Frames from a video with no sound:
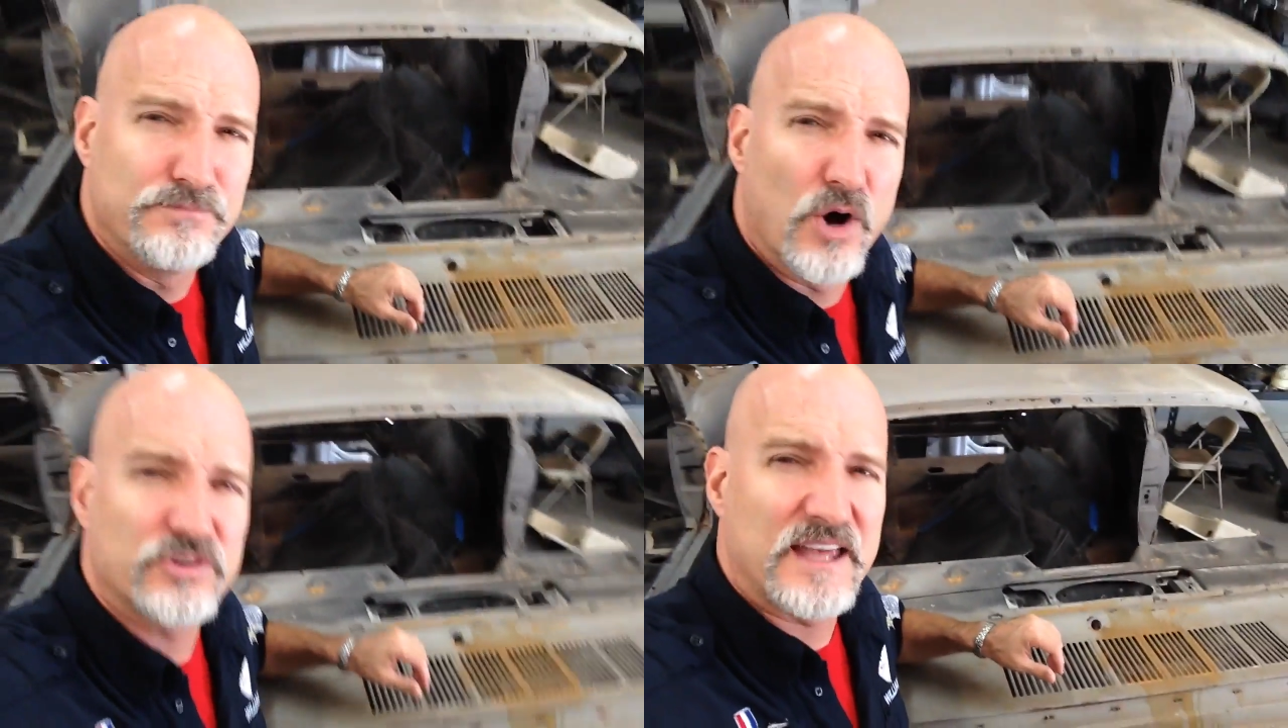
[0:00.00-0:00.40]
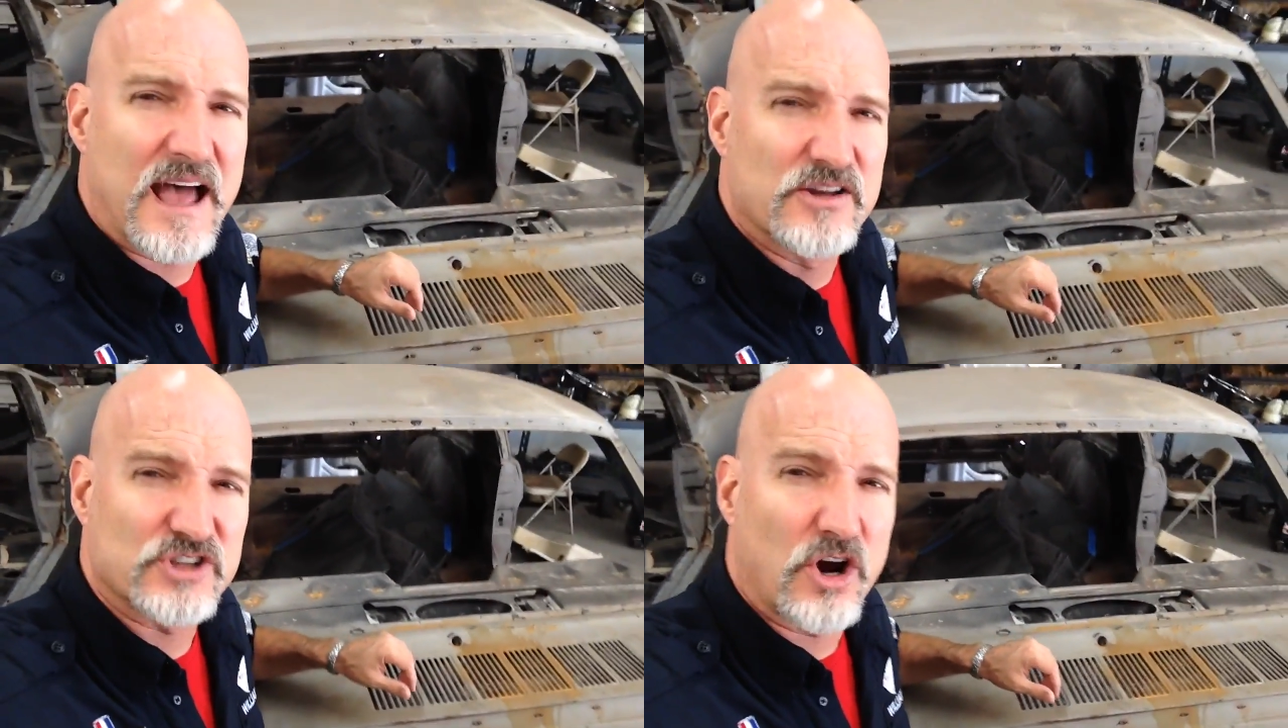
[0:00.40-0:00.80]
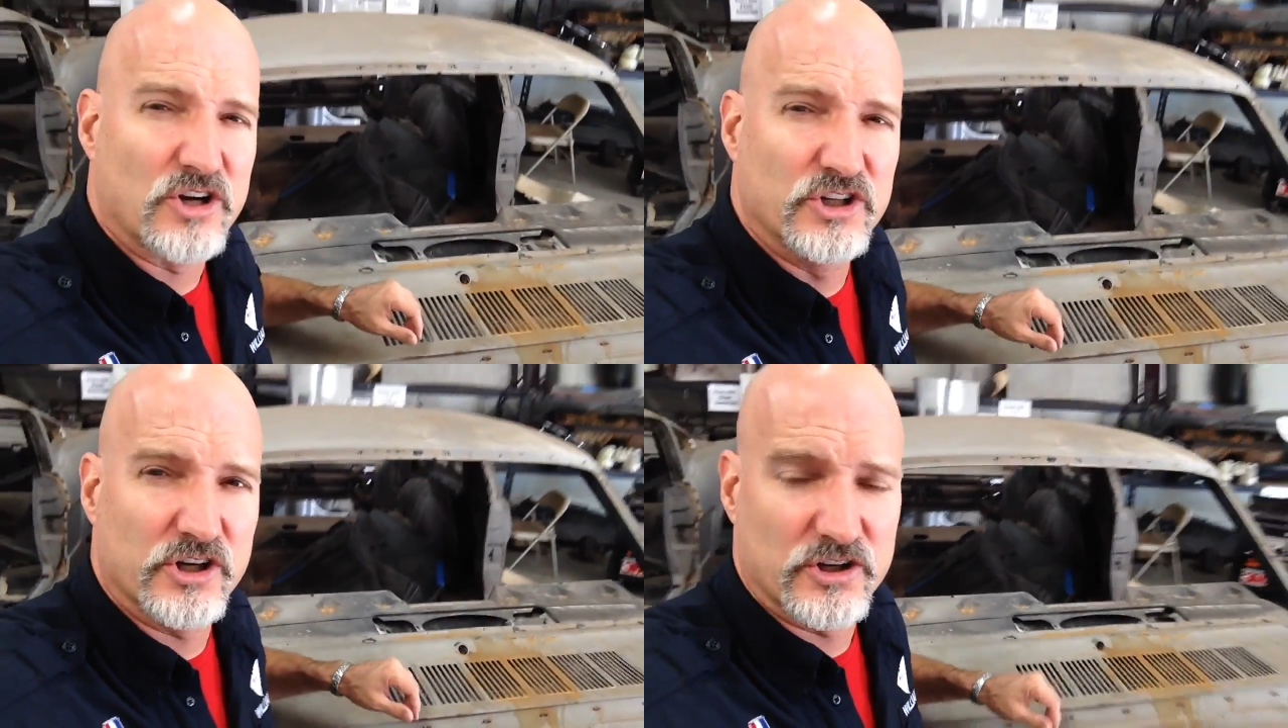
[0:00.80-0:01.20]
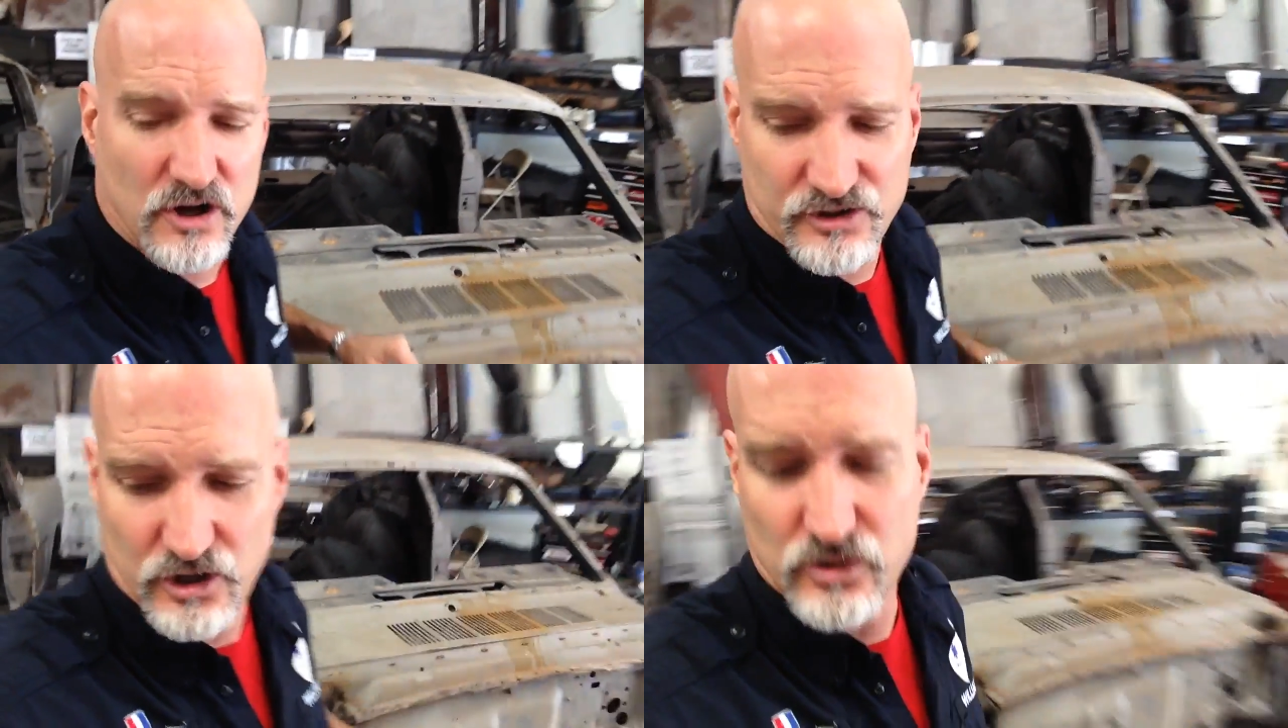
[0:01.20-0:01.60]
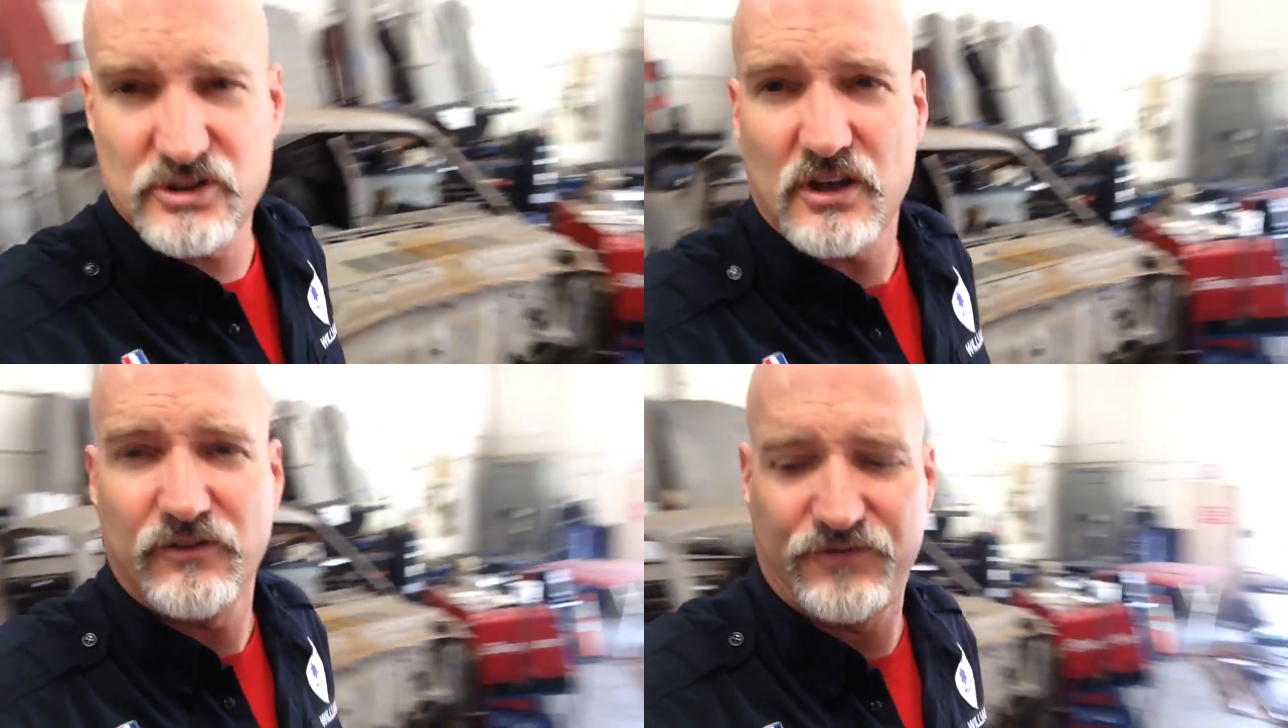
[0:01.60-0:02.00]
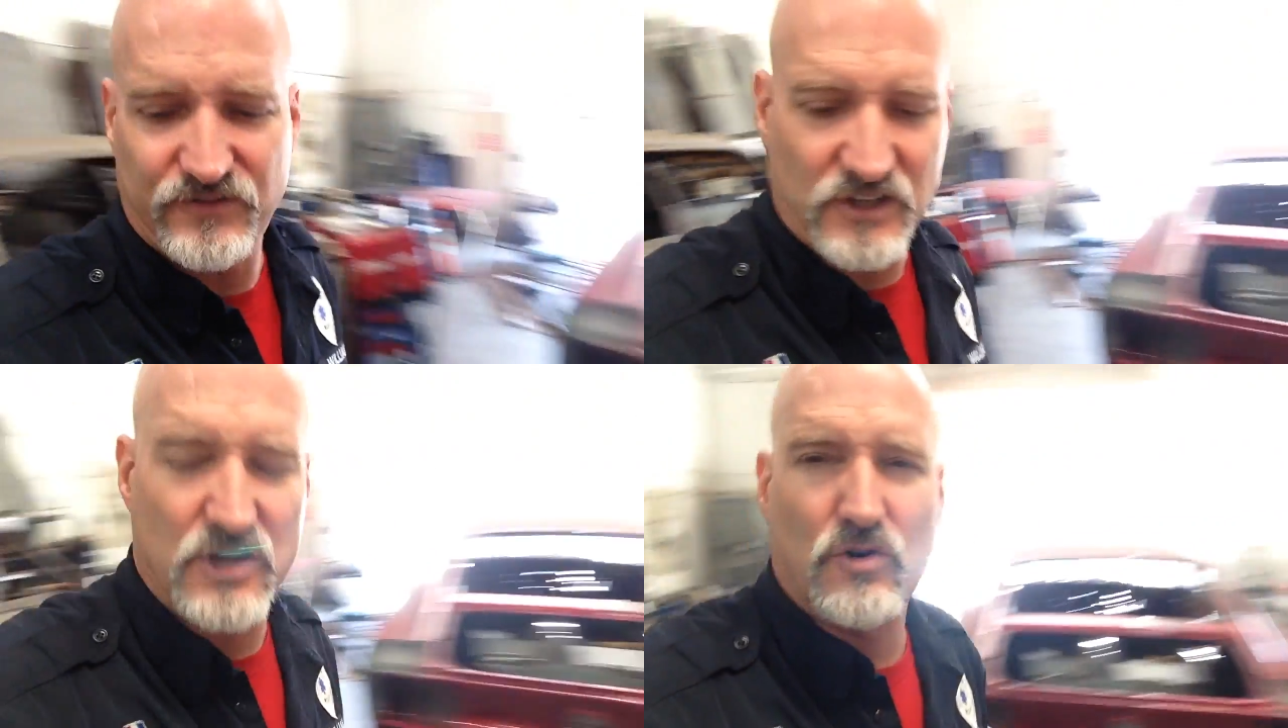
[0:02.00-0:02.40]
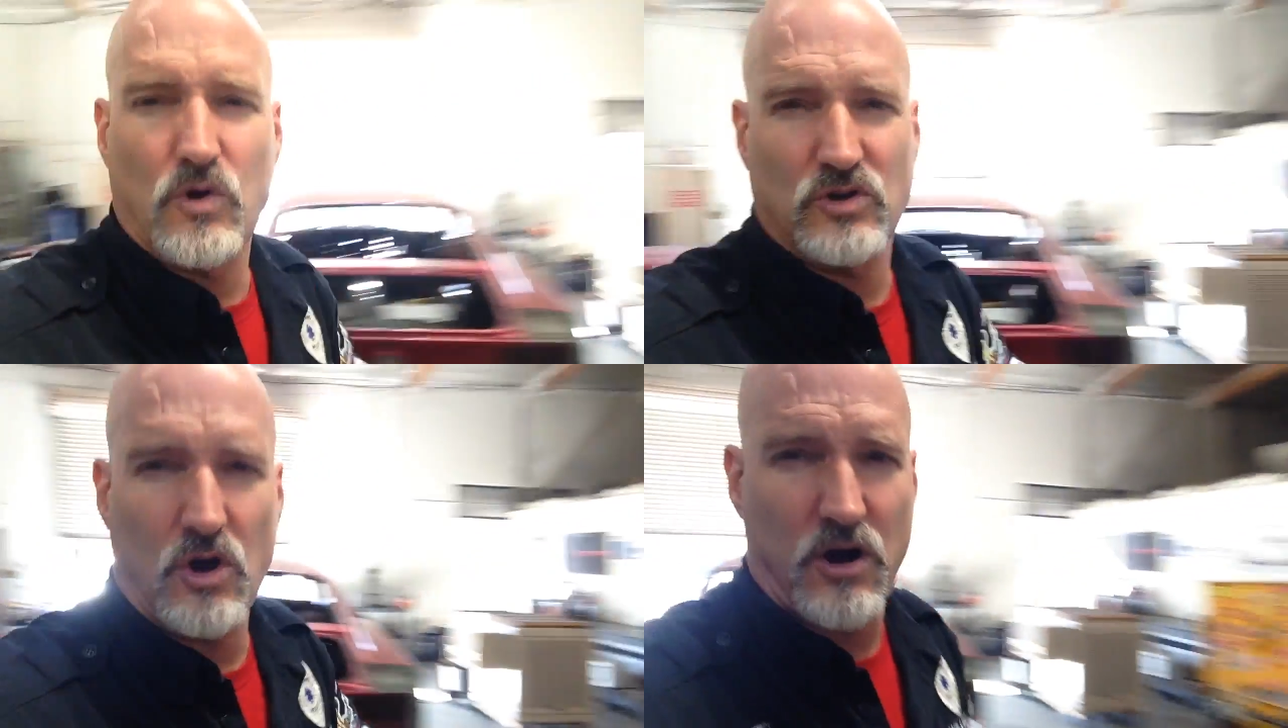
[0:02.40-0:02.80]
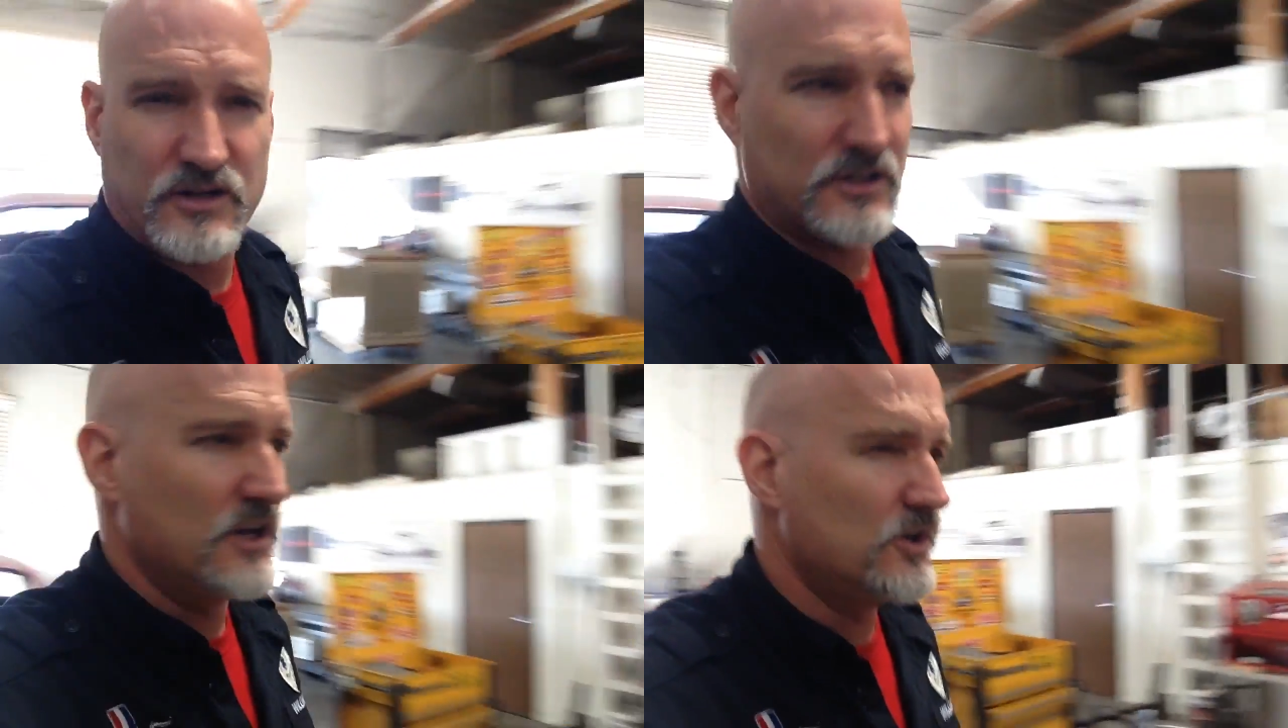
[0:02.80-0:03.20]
Both cowls are good on those 50 year old cars,